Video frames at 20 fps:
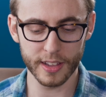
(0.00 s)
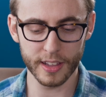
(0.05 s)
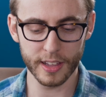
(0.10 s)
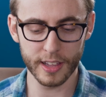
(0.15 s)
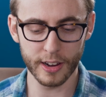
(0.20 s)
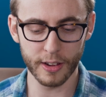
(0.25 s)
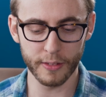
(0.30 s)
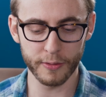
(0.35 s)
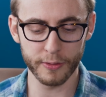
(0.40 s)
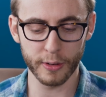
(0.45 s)

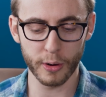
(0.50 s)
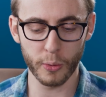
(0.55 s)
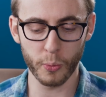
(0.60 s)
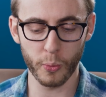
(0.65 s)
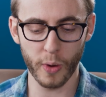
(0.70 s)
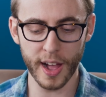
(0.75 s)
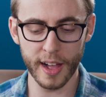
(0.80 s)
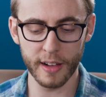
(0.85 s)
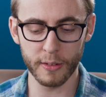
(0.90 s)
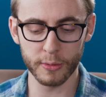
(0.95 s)
you know, for a
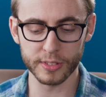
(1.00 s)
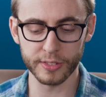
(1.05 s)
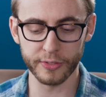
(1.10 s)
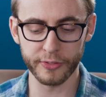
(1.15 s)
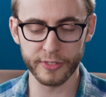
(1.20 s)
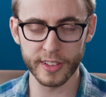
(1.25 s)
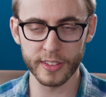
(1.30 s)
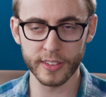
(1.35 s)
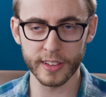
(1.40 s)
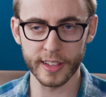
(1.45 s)
while was
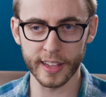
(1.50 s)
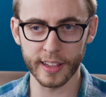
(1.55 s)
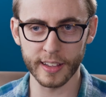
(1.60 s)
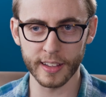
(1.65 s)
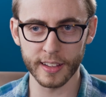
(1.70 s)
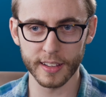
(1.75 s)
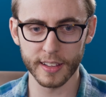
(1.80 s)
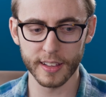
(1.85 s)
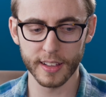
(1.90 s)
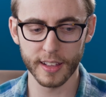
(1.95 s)

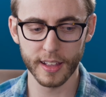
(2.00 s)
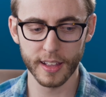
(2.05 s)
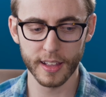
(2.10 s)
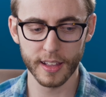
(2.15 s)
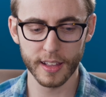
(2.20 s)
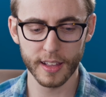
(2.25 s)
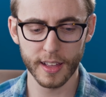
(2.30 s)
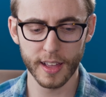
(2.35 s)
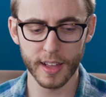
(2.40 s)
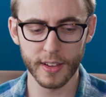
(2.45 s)
feeling,
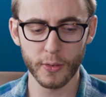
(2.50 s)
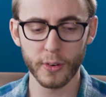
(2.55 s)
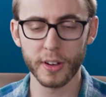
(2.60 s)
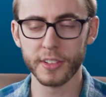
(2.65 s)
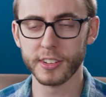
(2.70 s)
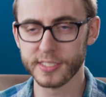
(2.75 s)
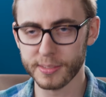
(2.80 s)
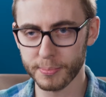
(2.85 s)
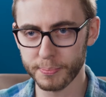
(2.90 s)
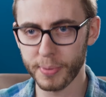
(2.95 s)
well,
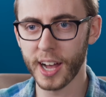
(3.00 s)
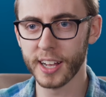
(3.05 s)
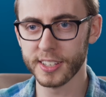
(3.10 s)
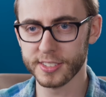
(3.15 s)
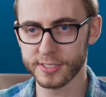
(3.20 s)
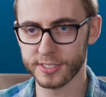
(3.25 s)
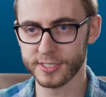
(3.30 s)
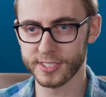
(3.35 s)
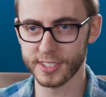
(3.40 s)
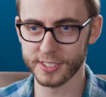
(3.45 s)
there's
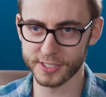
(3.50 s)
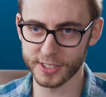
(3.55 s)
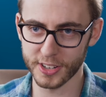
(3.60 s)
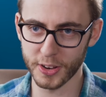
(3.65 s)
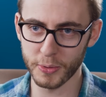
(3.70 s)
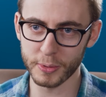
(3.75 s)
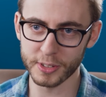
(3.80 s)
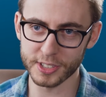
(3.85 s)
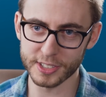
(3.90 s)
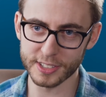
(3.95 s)
imposter
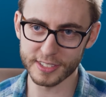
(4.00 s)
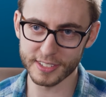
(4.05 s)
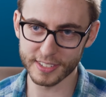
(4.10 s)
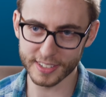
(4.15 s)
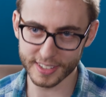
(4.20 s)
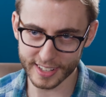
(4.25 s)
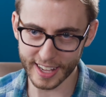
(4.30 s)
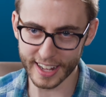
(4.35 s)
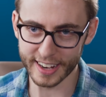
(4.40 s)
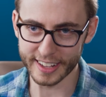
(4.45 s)
syndrome, which you
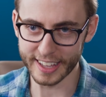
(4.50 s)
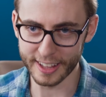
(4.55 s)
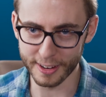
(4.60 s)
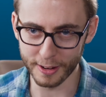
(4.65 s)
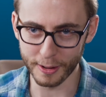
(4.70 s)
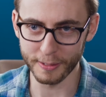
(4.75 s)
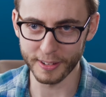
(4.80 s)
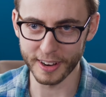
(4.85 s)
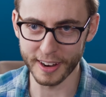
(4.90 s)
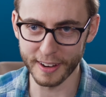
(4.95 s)
kind of get
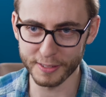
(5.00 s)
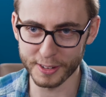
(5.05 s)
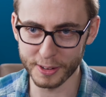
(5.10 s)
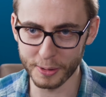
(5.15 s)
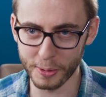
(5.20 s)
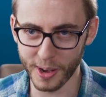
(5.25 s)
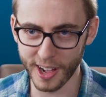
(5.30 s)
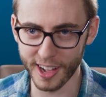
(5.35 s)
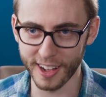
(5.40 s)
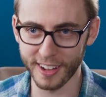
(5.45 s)
over after
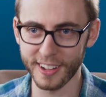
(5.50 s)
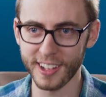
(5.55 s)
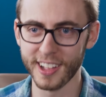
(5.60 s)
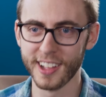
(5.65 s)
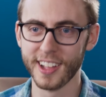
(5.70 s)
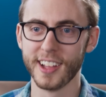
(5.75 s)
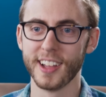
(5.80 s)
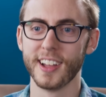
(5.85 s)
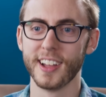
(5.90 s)
a while.